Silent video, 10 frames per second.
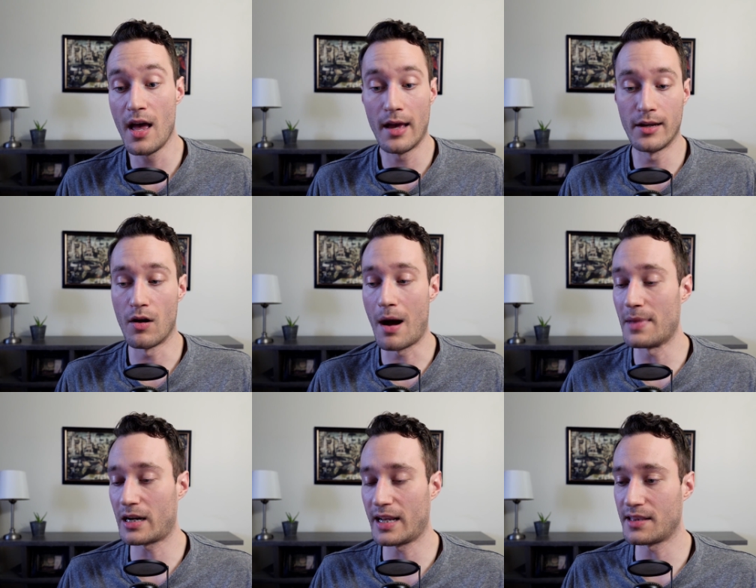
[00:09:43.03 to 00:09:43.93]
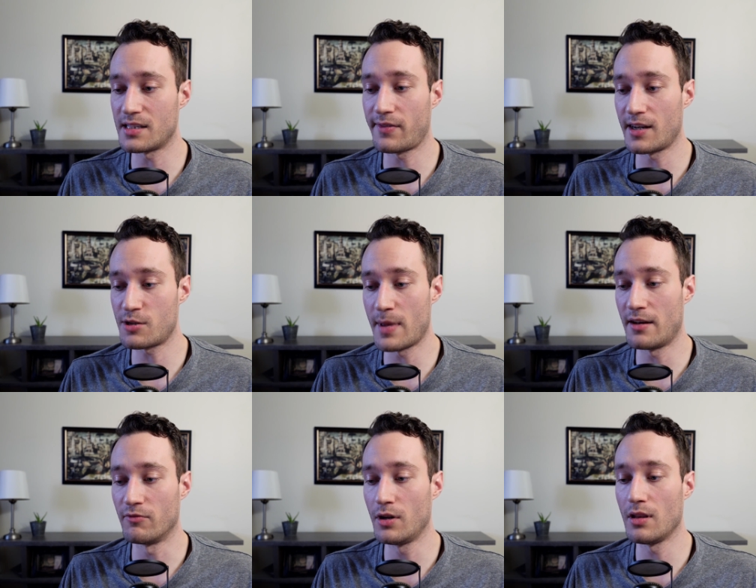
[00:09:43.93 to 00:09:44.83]
you know, I'm not going to get this fetish met
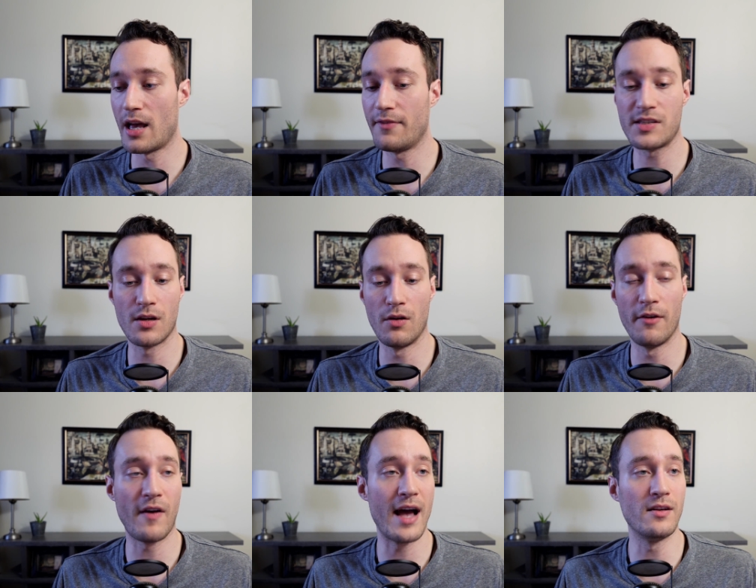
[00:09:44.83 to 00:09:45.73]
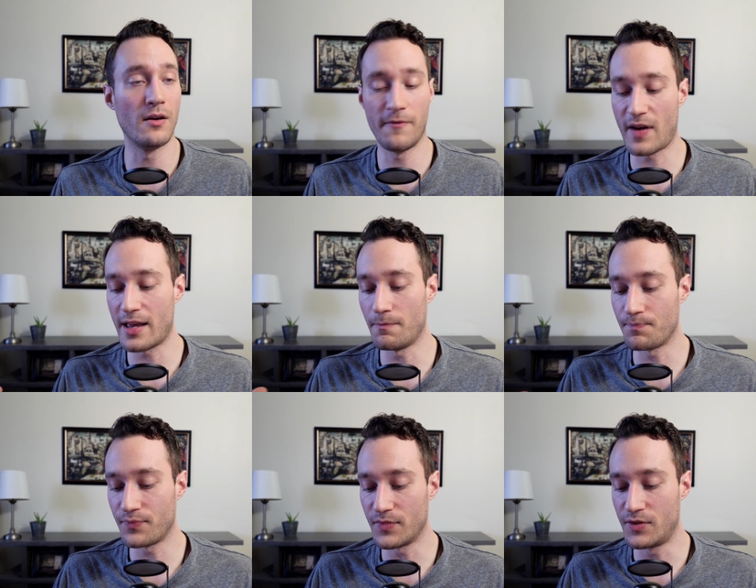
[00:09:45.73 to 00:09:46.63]
in real life. So if I if I
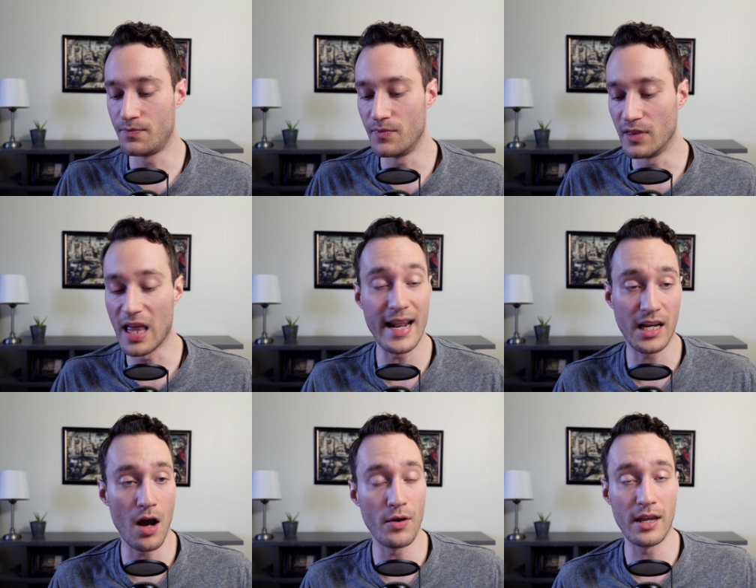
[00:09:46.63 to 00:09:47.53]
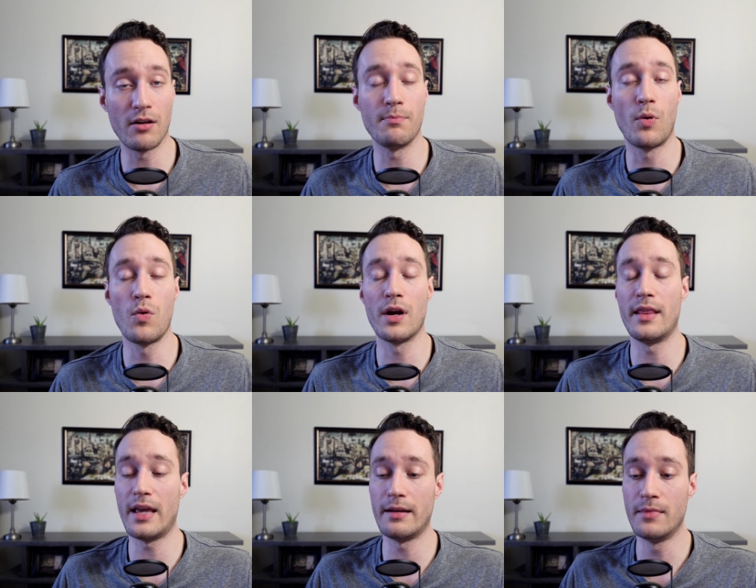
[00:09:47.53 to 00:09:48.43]
let it go here in porn,
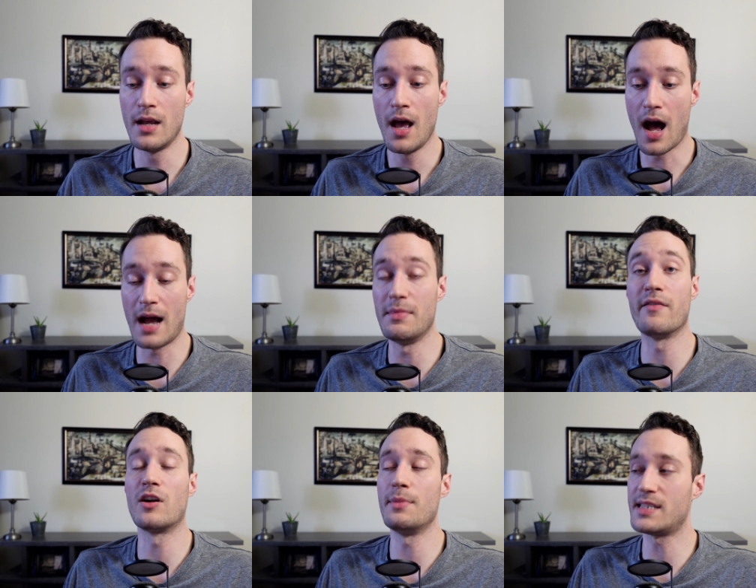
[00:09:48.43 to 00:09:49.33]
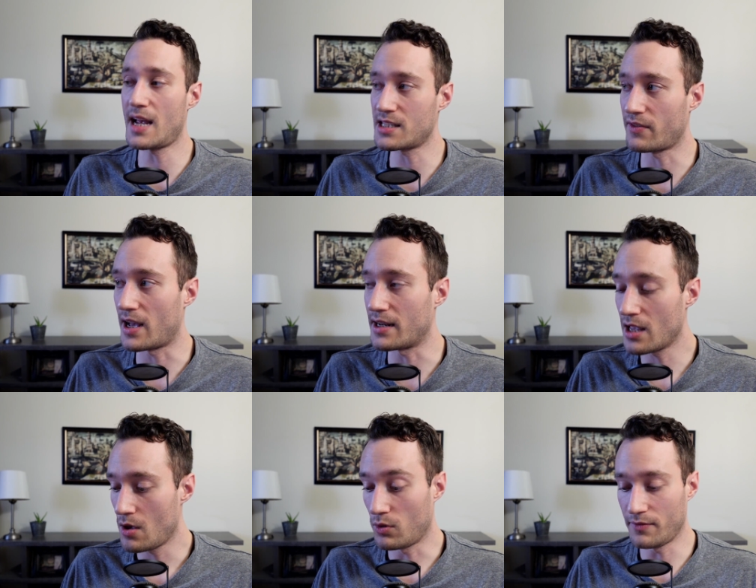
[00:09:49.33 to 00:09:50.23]
then I'm never going to be satisfied.
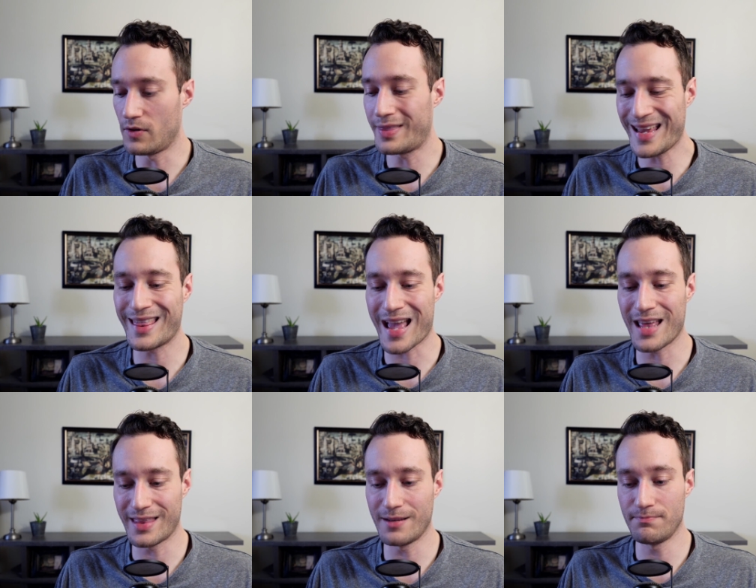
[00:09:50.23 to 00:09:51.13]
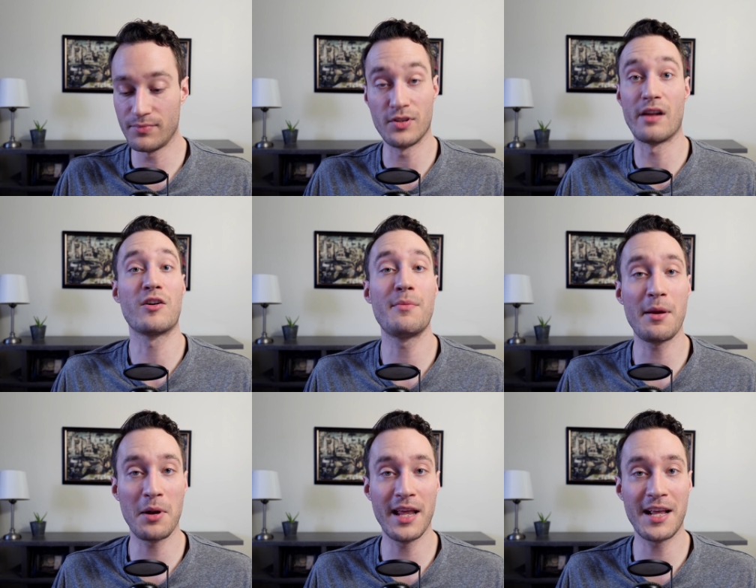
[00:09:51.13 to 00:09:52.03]
Well, if you think that, then you're never going to be
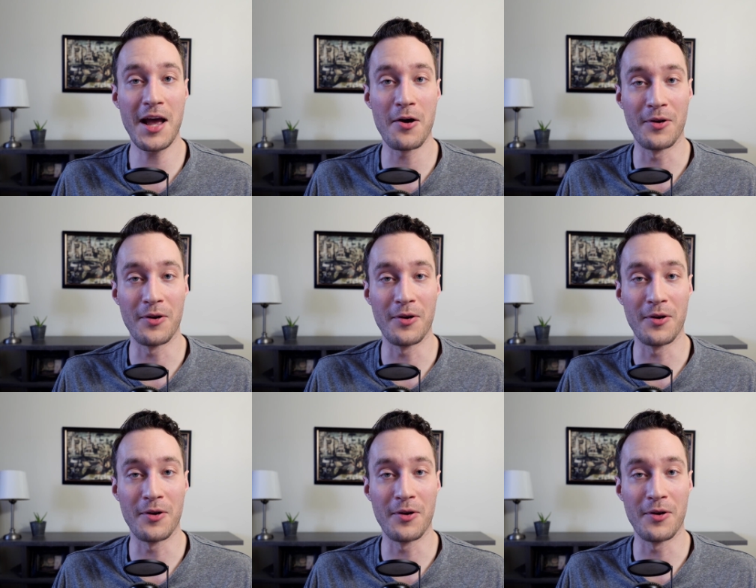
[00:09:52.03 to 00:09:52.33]
able to let it go,